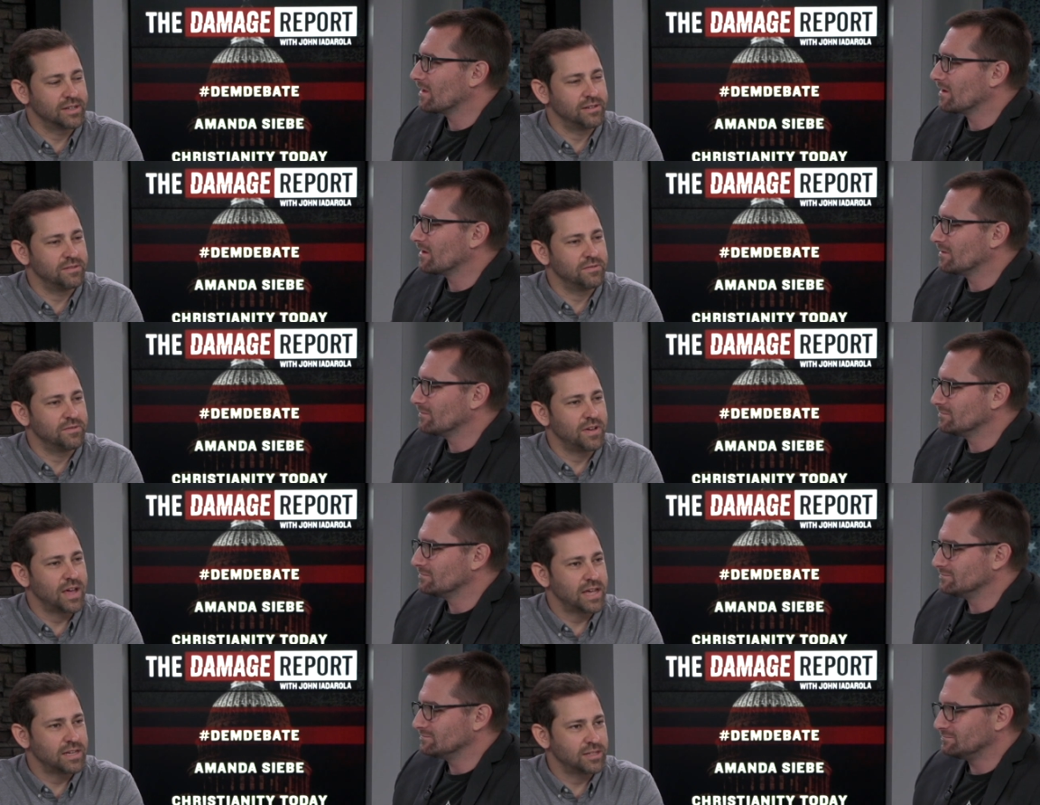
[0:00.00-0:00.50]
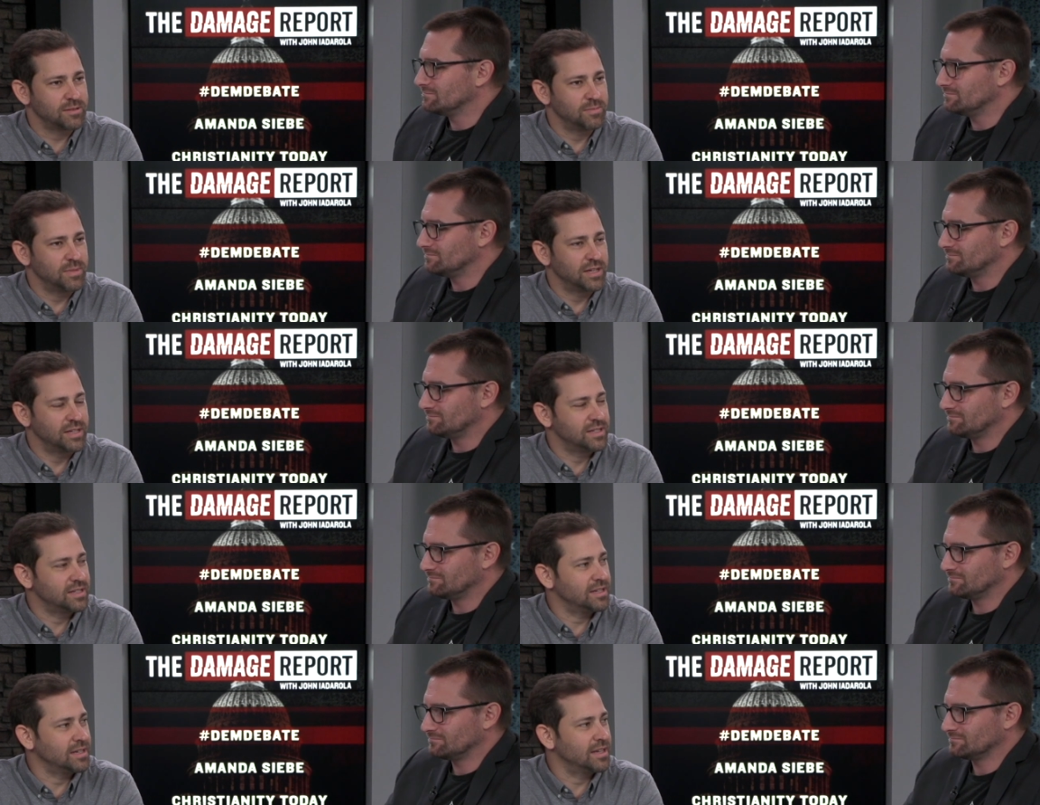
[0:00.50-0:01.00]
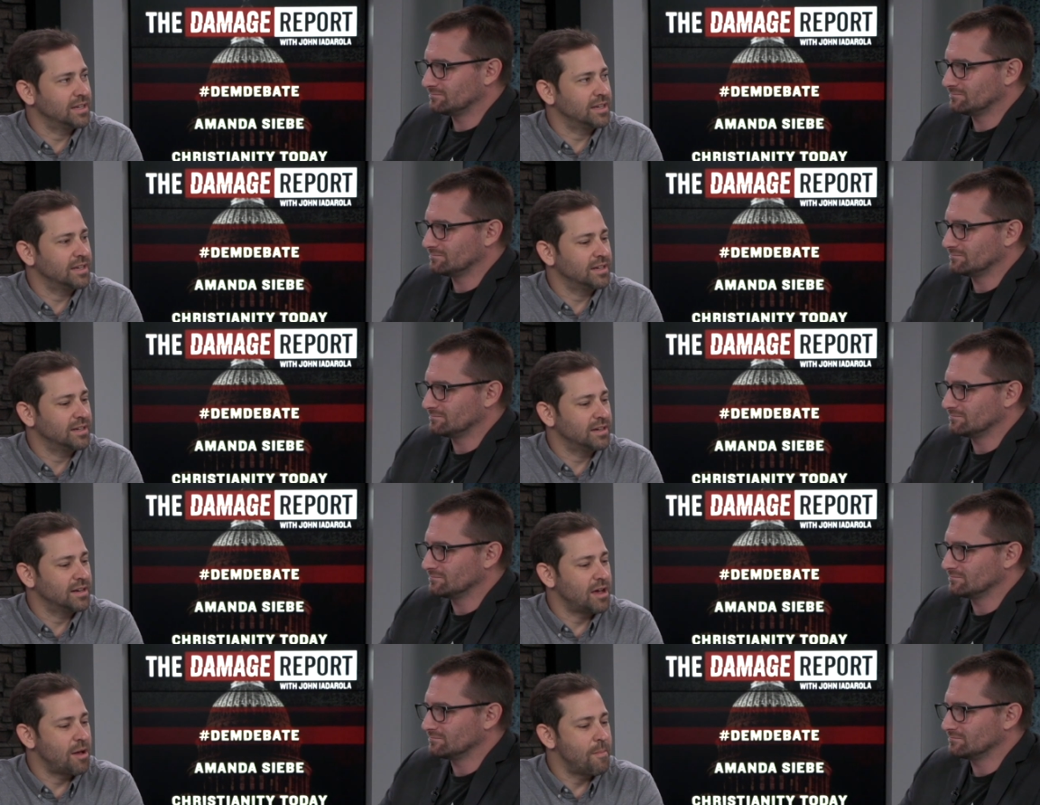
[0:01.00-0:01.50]
Speaker 1: an investment
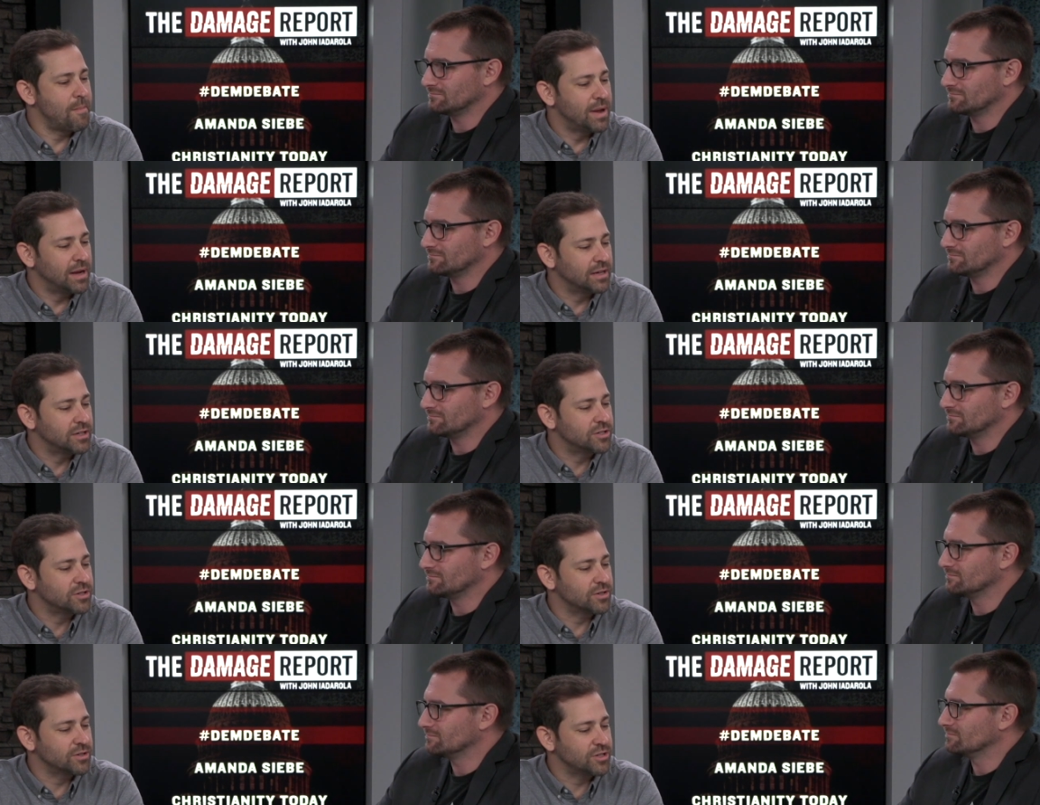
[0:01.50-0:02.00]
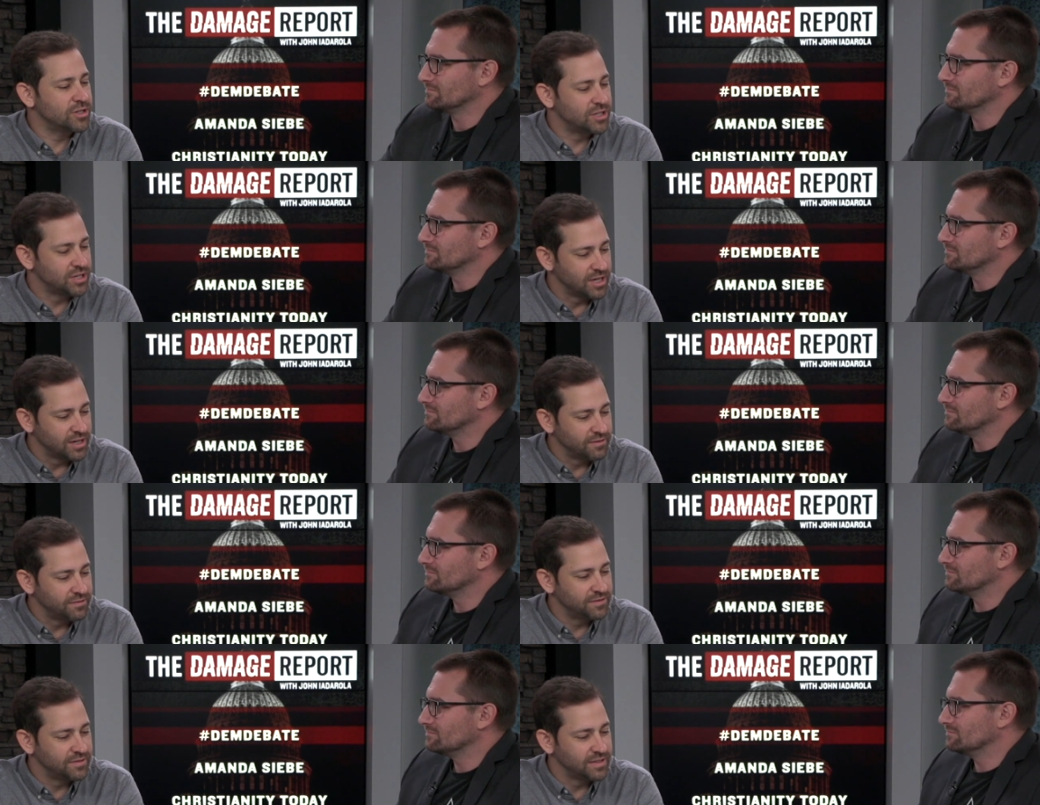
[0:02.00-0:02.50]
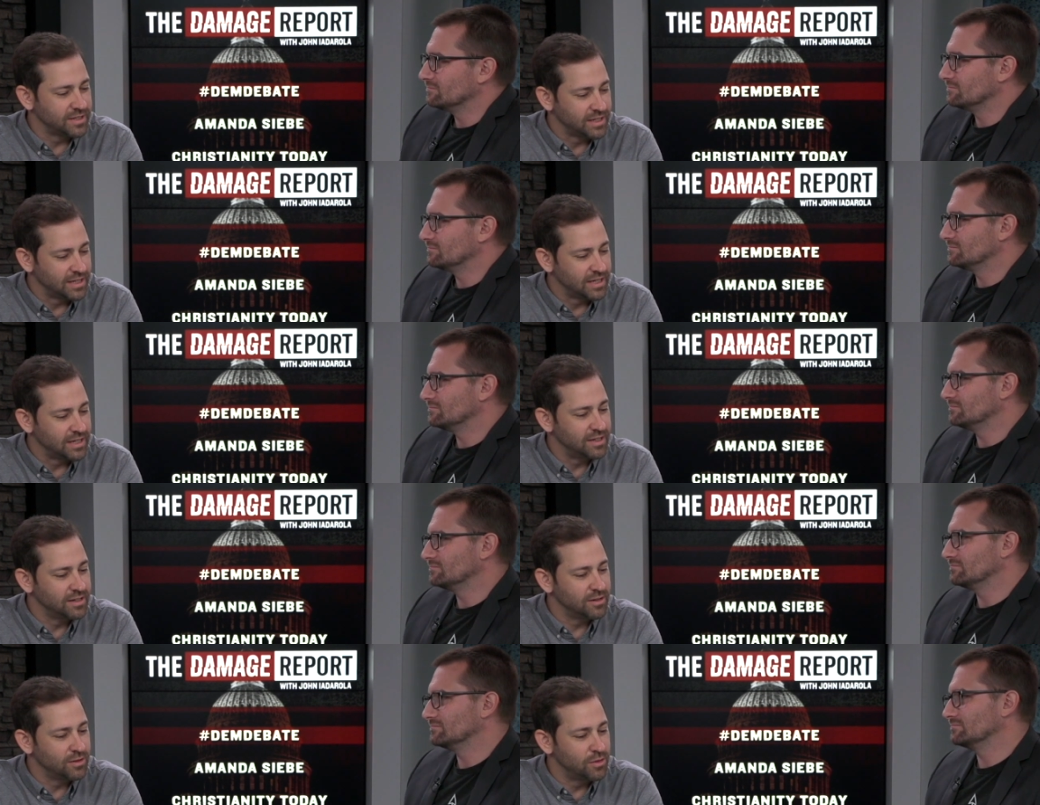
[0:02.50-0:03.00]
in a major shift
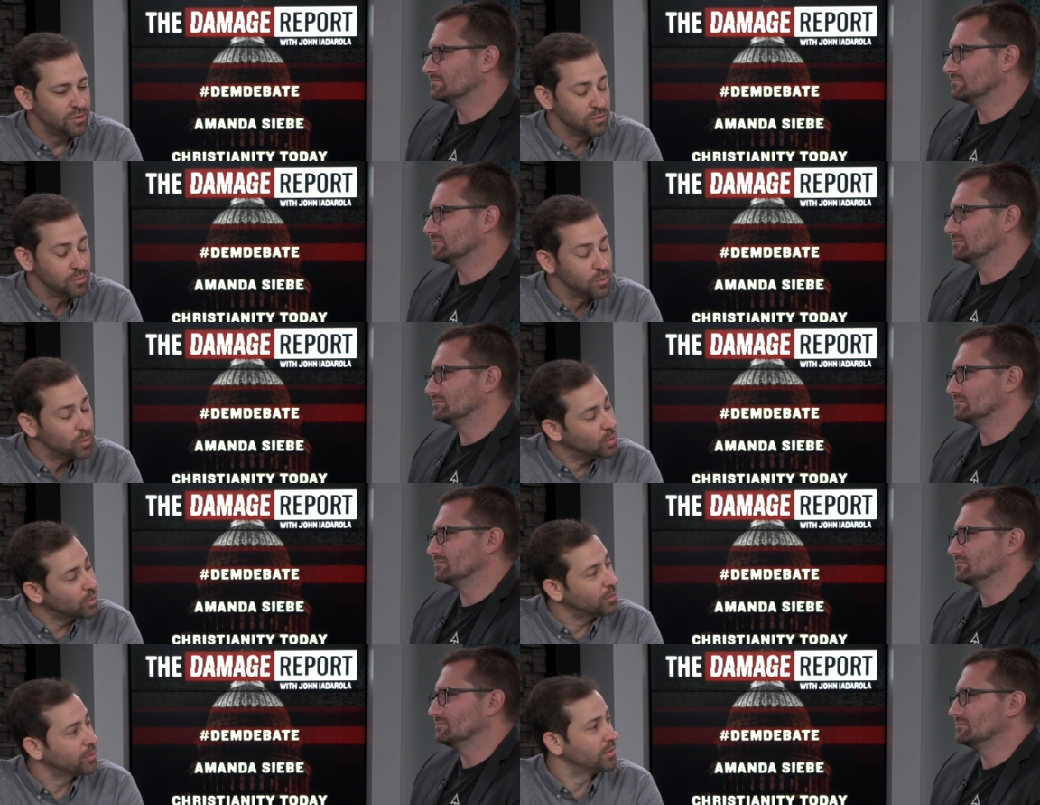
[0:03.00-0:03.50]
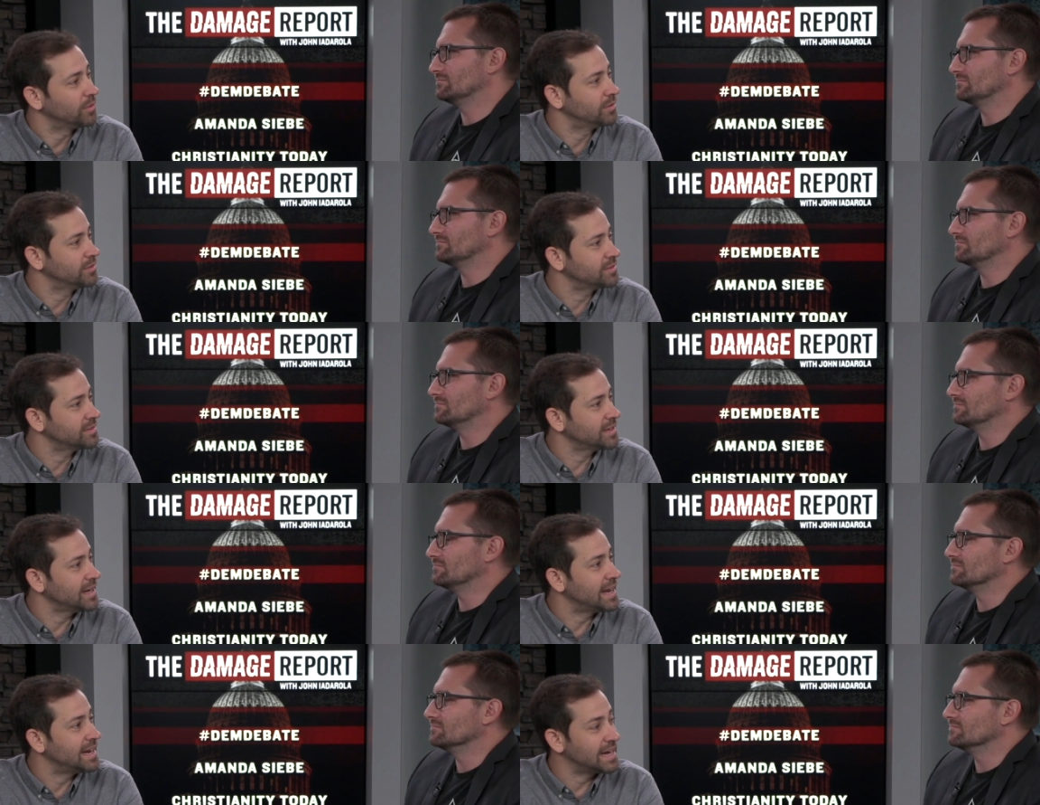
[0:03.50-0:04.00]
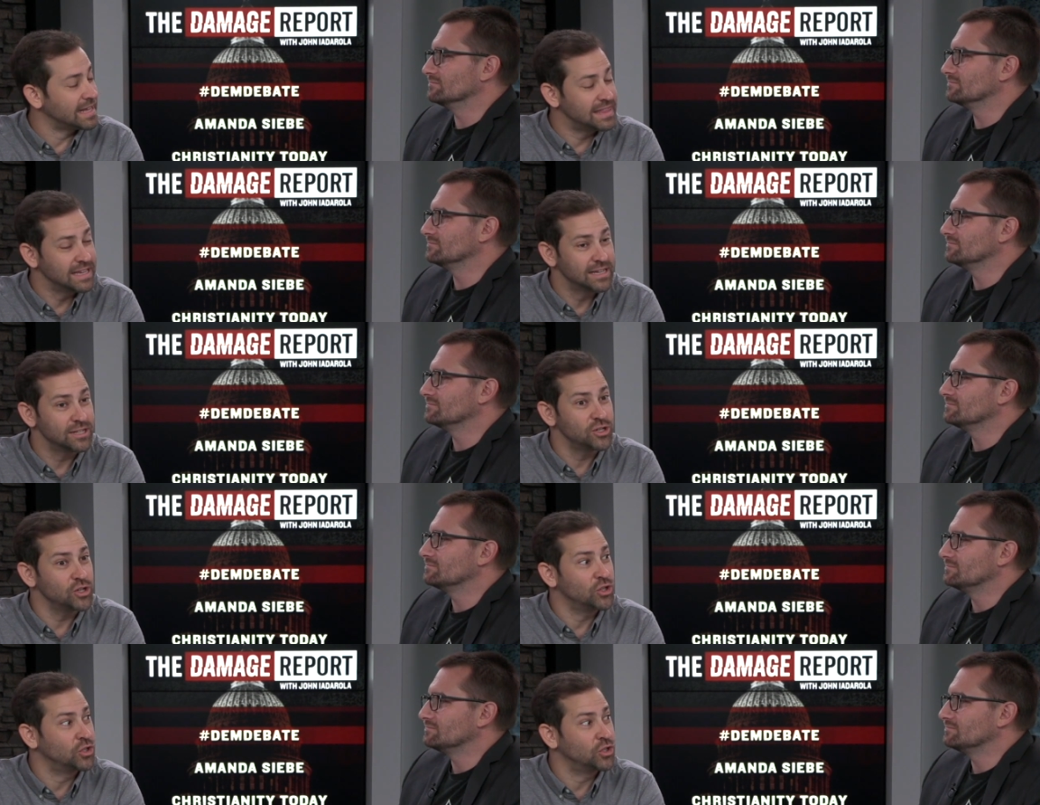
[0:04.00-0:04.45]
in the world. Mm. And I mm-hmm. think it's a